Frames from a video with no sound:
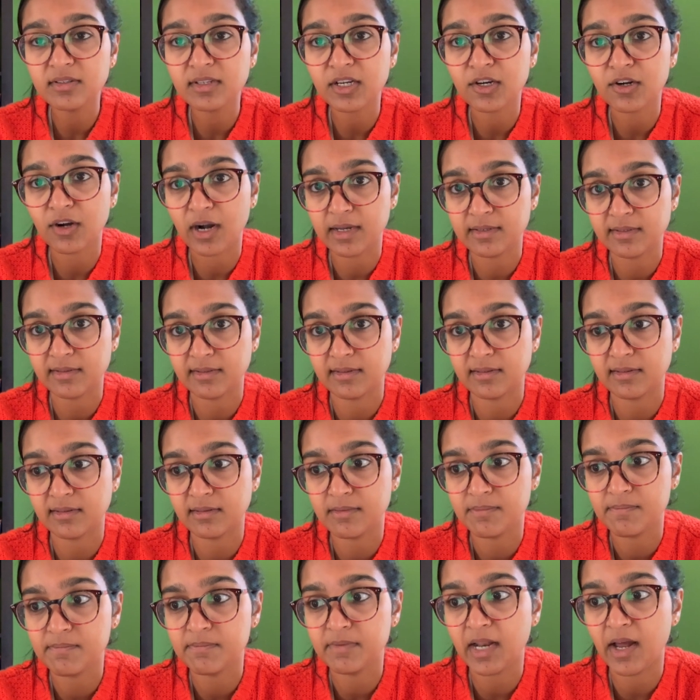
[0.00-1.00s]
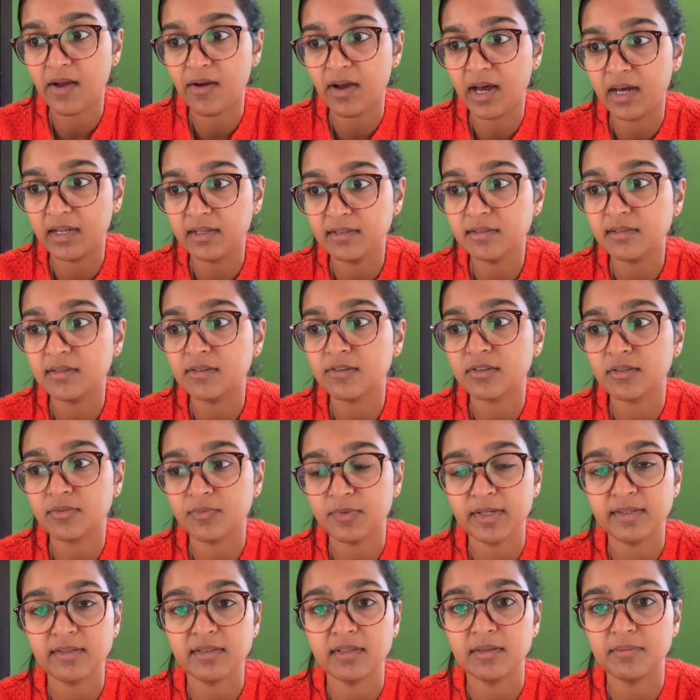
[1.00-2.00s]
is in crisis, but our artists are
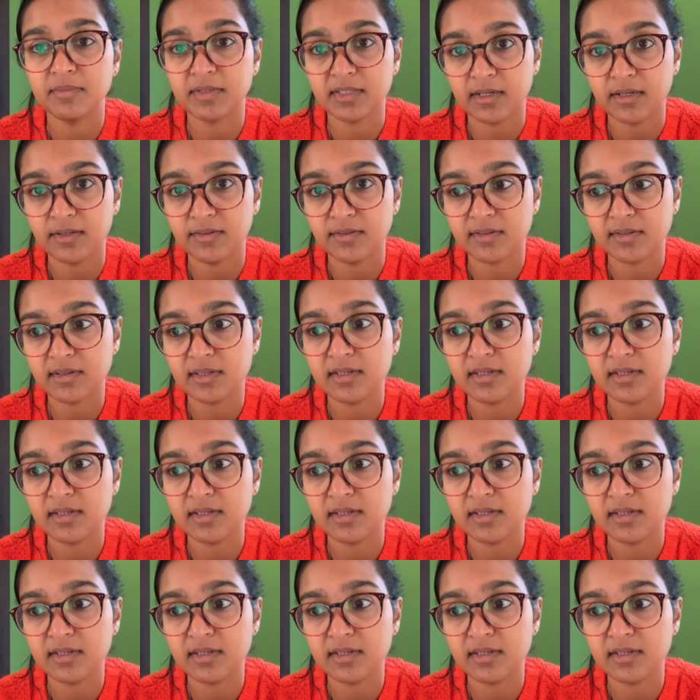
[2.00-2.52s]
expressing themselves